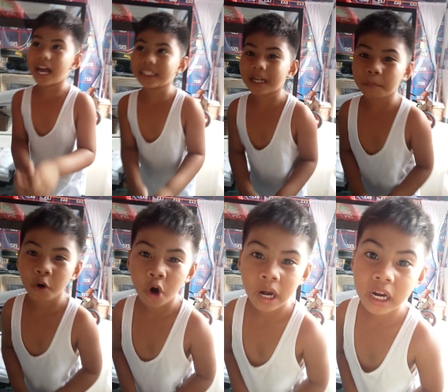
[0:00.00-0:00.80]

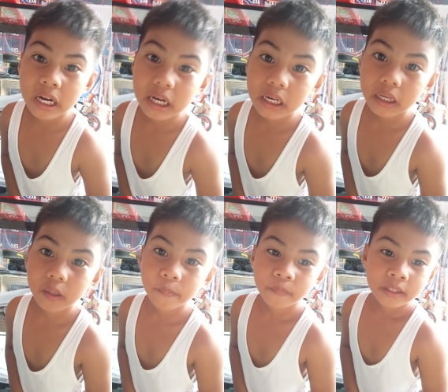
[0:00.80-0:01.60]
animal.
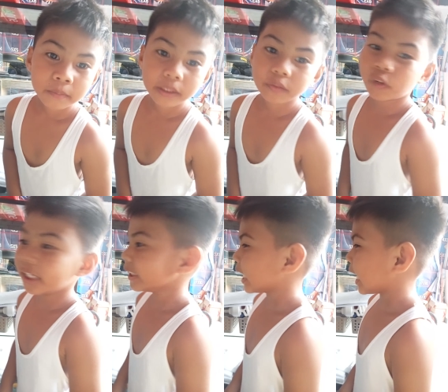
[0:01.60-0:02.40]
But one